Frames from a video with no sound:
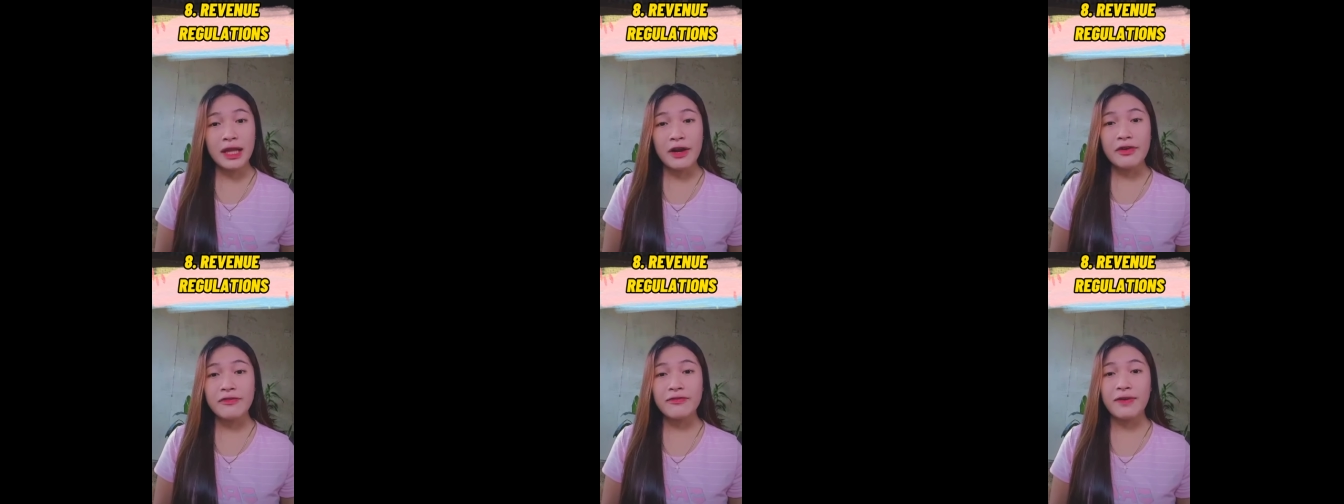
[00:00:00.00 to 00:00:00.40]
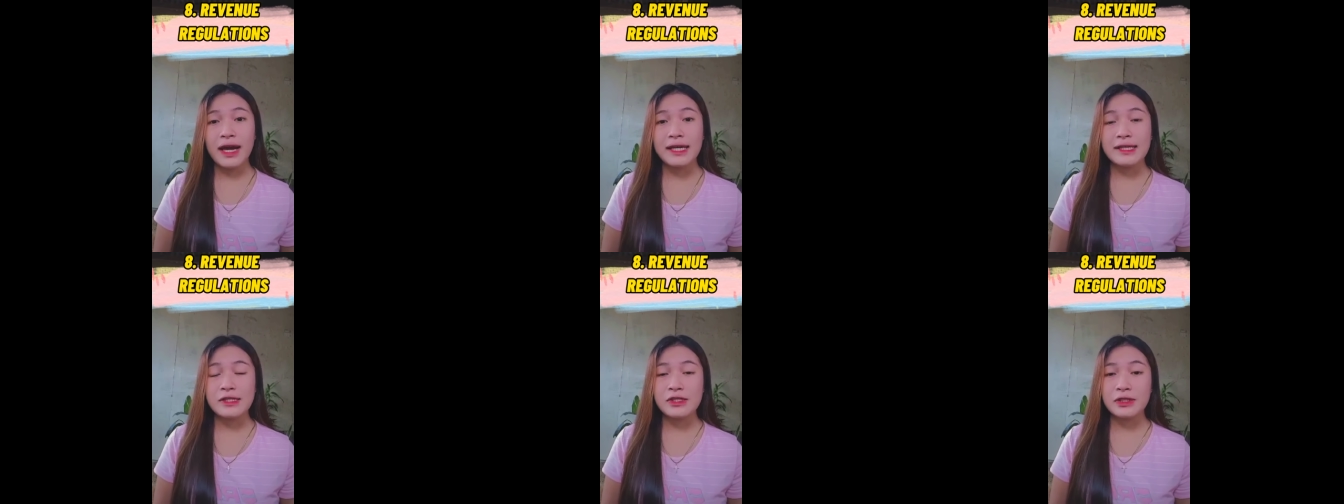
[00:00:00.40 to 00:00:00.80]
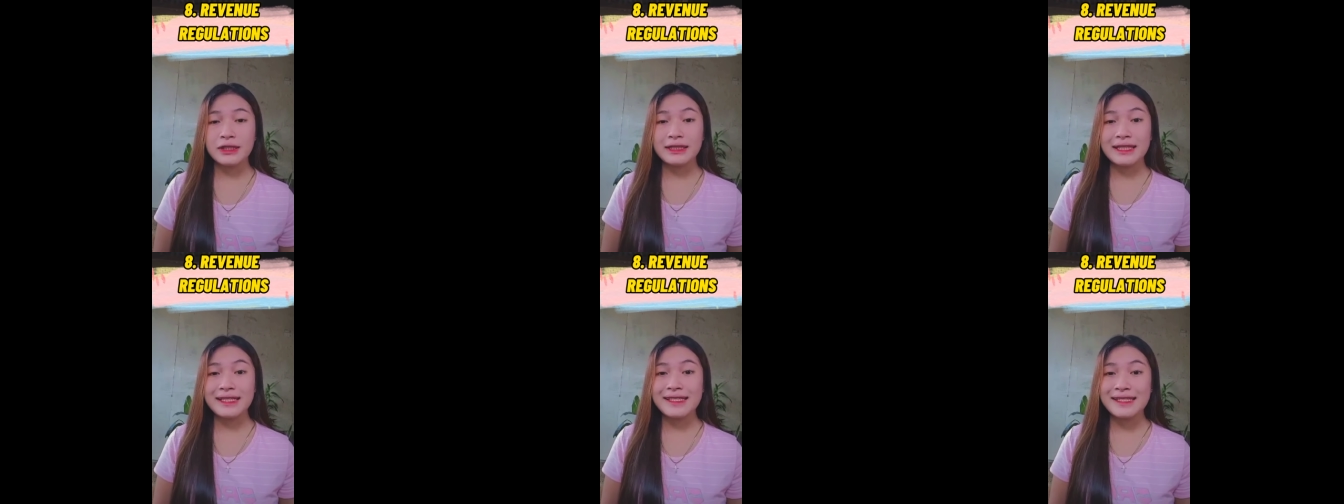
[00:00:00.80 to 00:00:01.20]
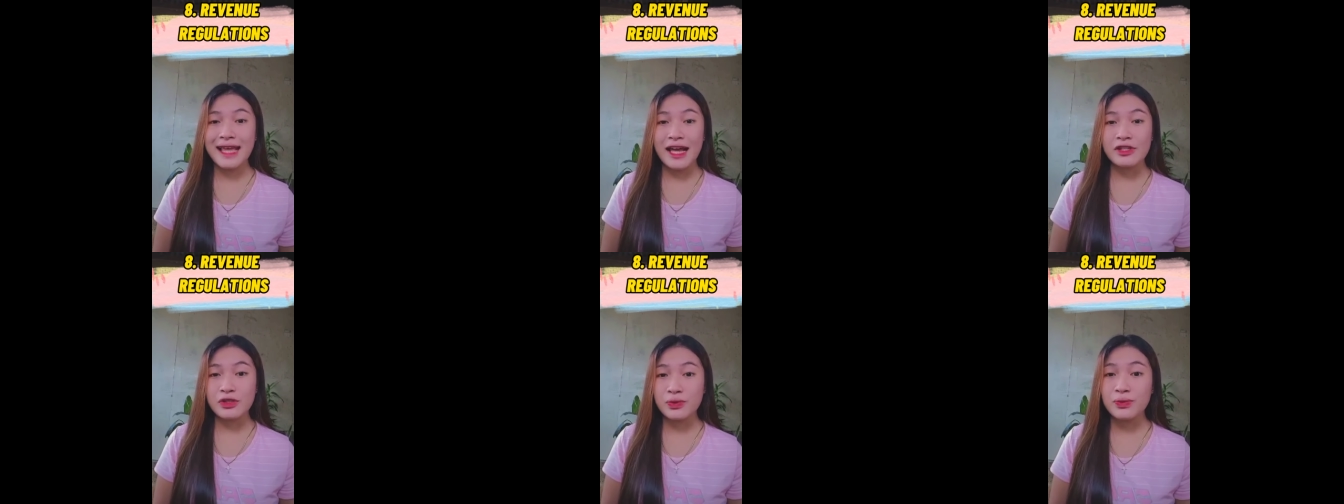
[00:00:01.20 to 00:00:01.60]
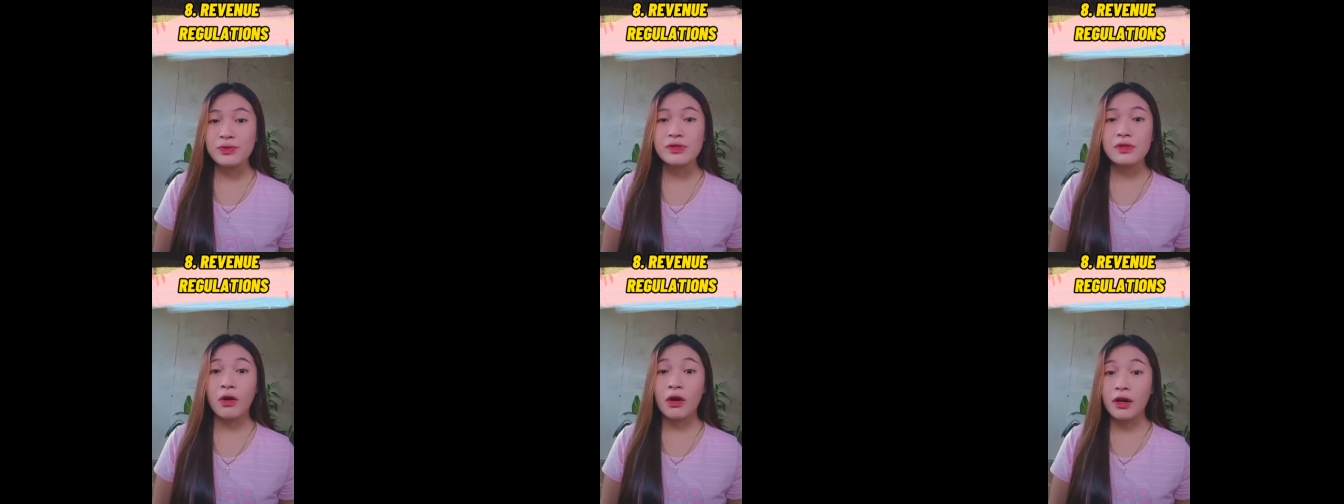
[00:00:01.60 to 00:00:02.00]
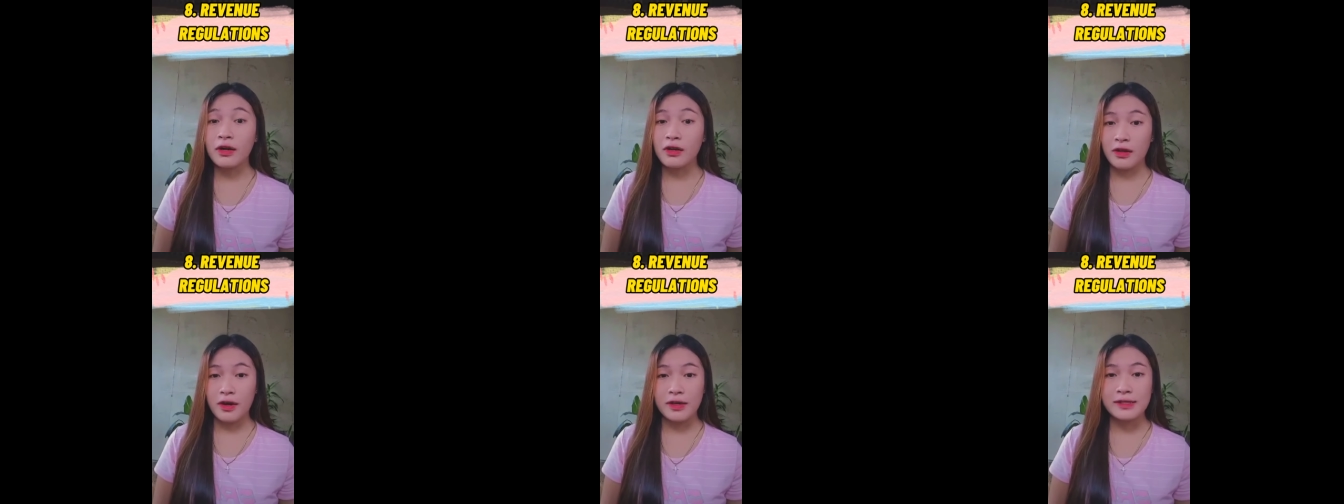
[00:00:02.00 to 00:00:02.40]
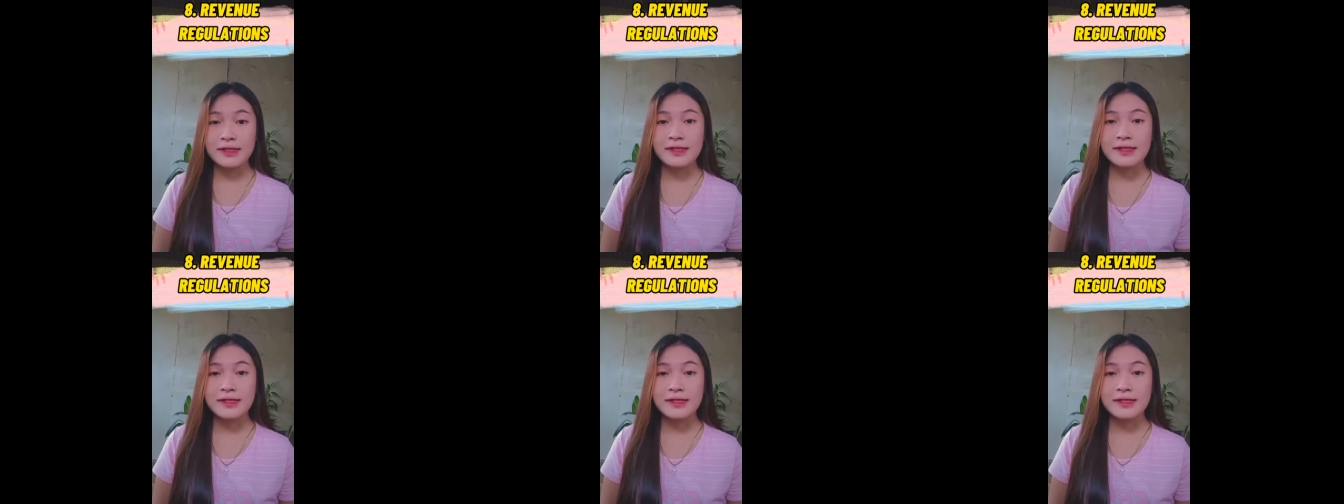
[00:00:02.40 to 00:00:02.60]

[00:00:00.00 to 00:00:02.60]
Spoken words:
clarify certain statutes or laws.